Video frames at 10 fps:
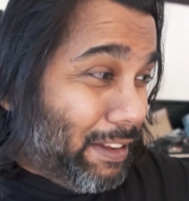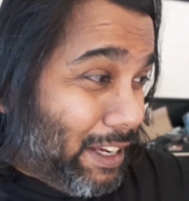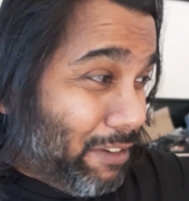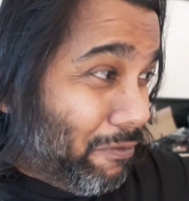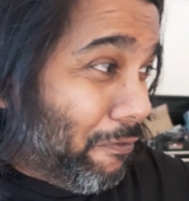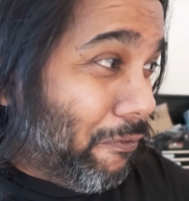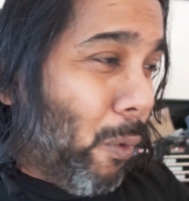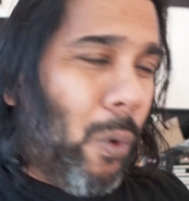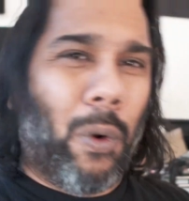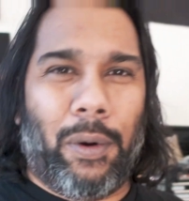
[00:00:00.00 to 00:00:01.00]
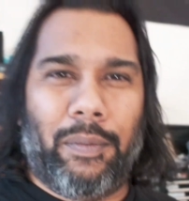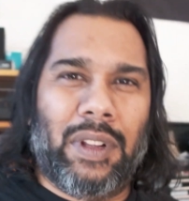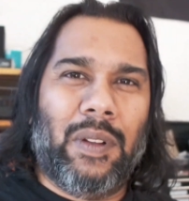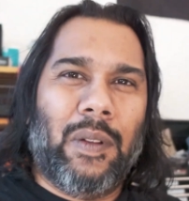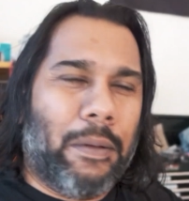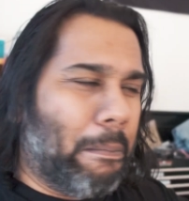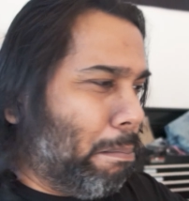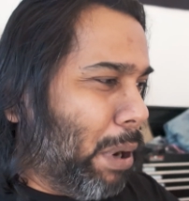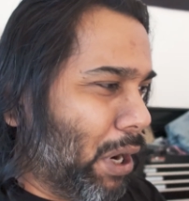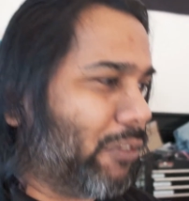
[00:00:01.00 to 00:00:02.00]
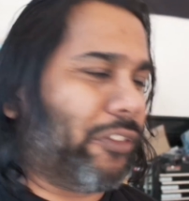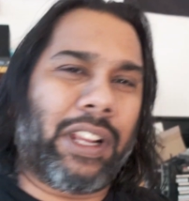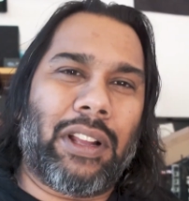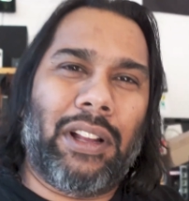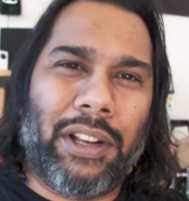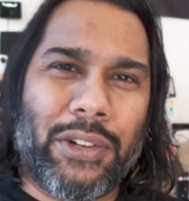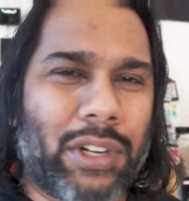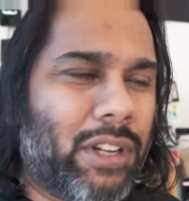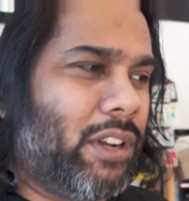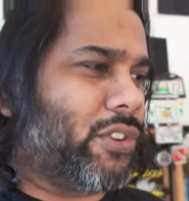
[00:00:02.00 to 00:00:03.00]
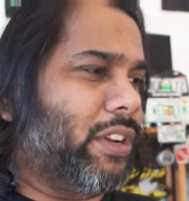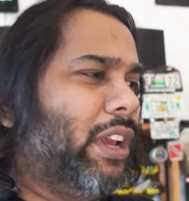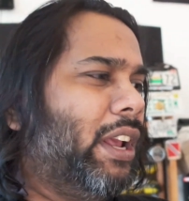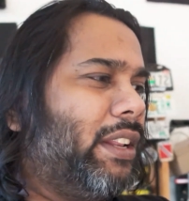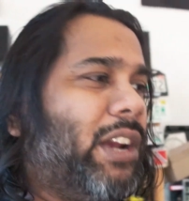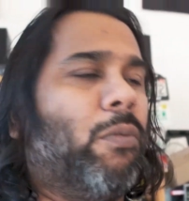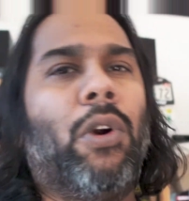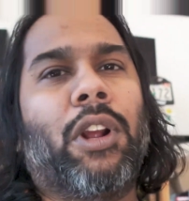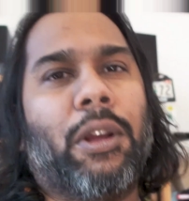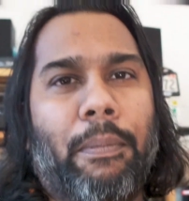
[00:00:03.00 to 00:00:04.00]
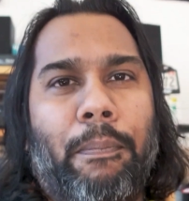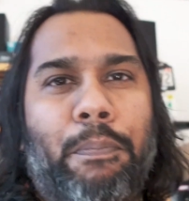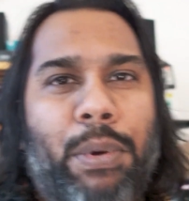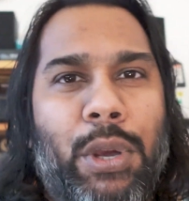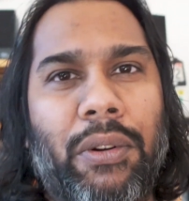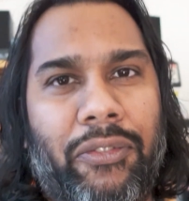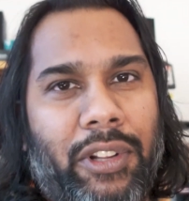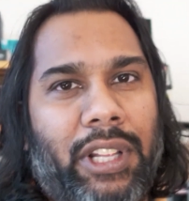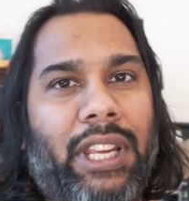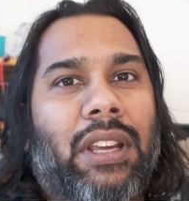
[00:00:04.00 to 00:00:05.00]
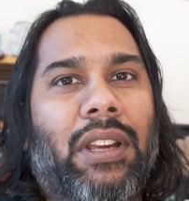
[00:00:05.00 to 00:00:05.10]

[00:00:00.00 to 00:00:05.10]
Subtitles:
and form, perfect, 100, they work beautifully.